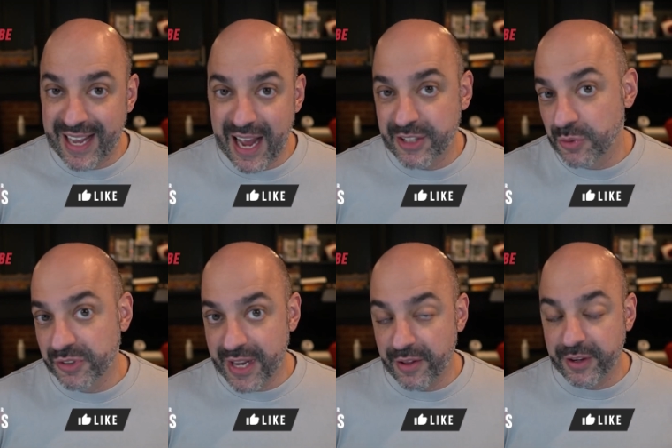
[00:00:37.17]
AI
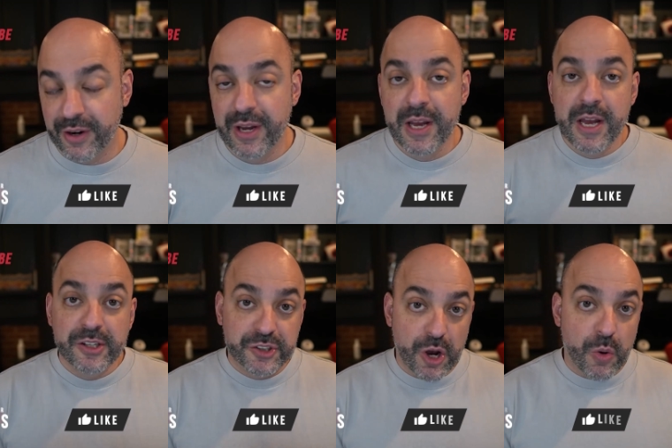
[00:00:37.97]
tools out there.
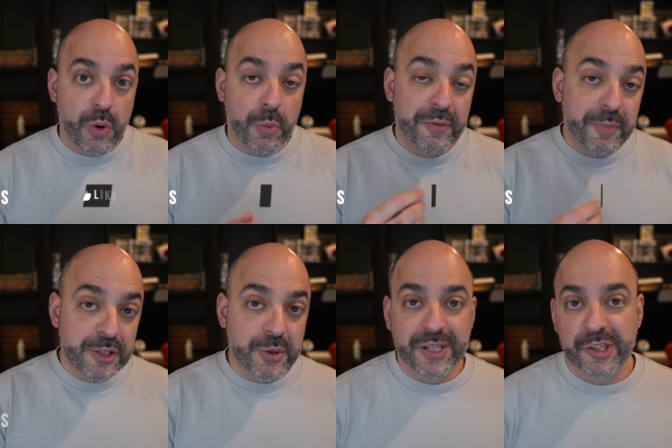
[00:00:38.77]
So what we've been
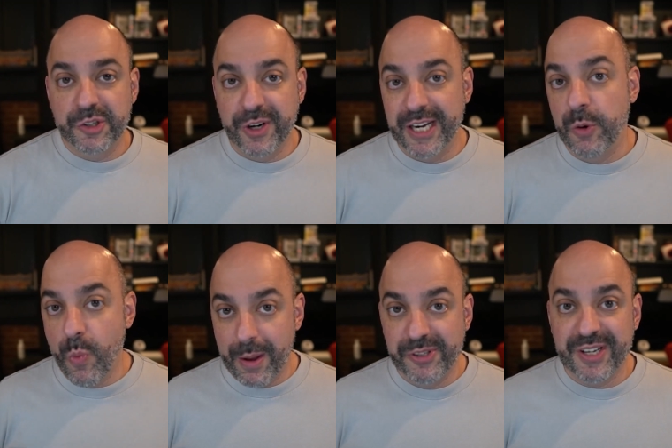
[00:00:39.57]
doing is creating
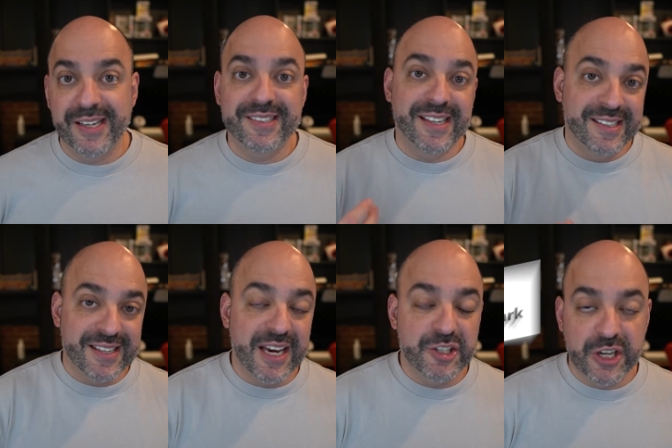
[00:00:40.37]
websites
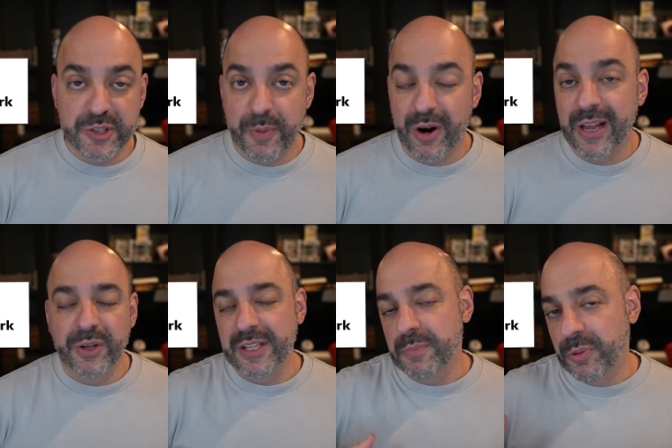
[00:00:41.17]
inside of GenSpark. You
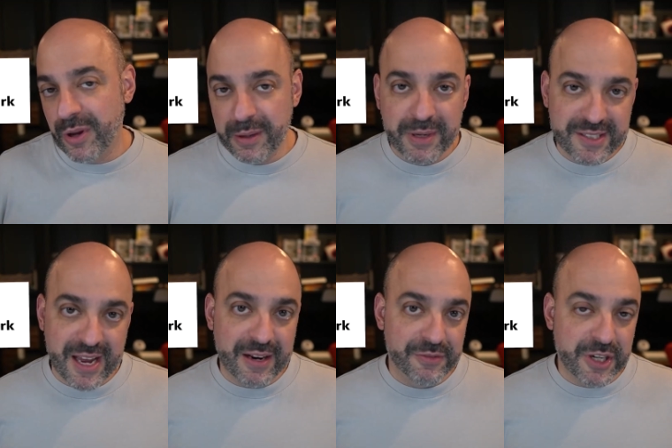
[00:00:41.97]
can deploy them
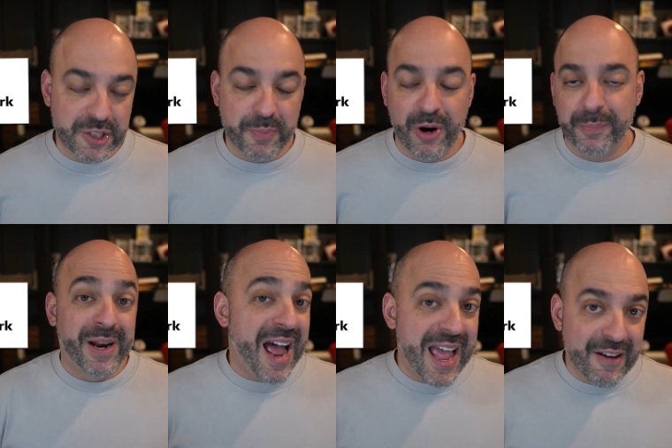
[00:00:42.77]
inside of GenSpark,
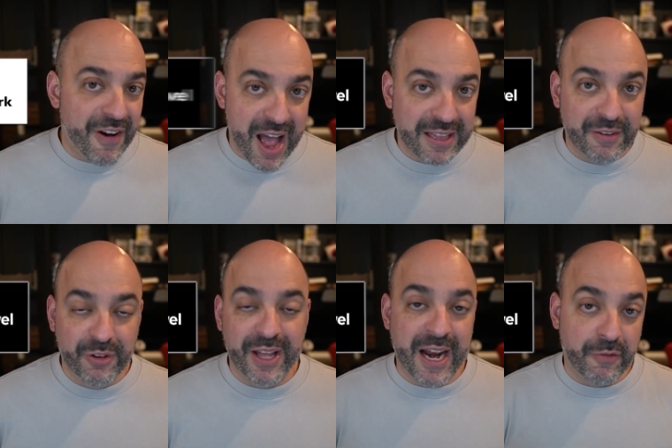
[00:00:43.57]
but I have high
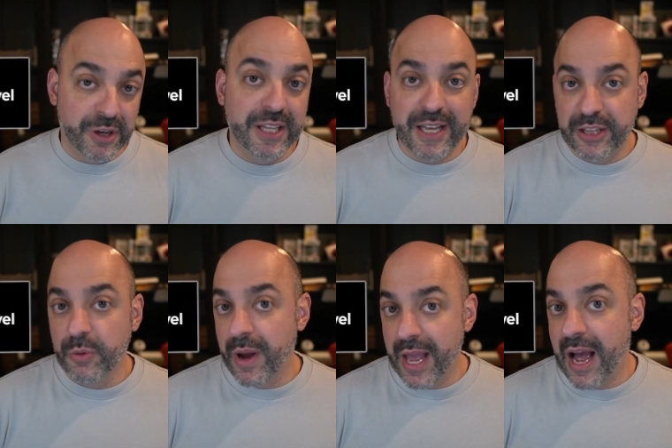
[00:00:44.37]
level and I really like the
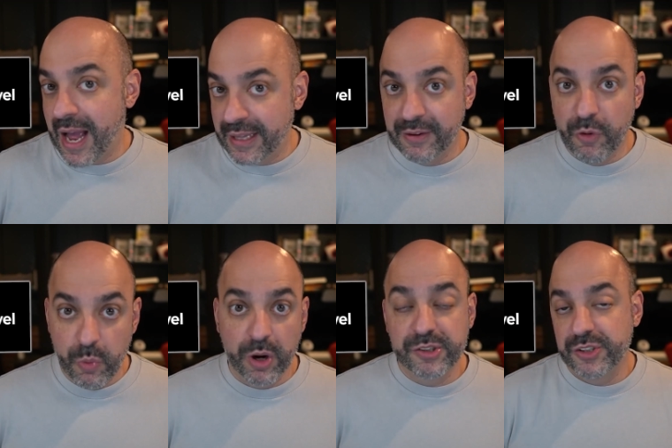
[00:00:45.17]
way a high level
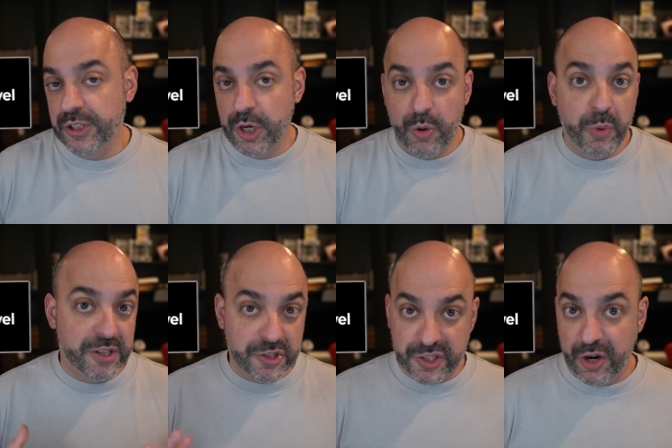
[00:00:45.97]
works, you know, with
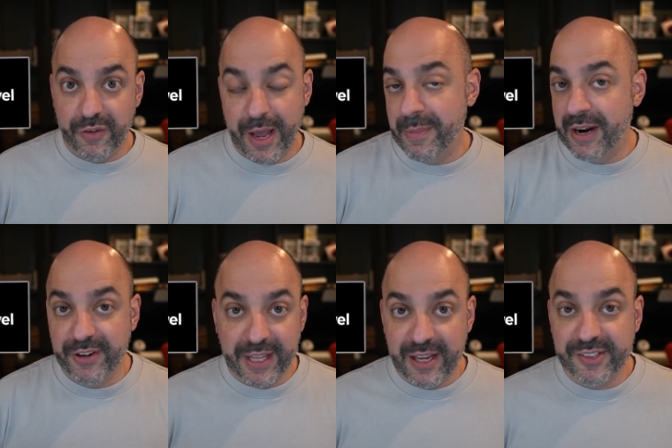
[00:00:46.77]
the CRM and
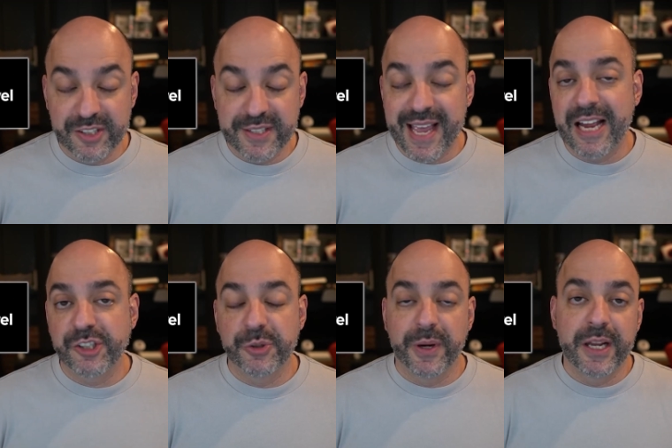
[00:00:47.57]
everything else that's
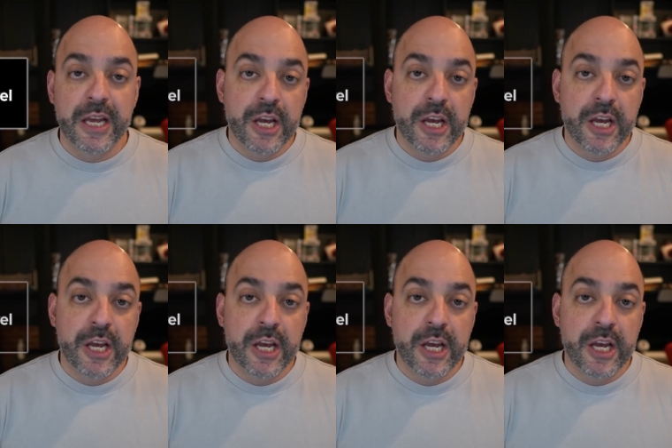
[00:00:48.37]
attached to it.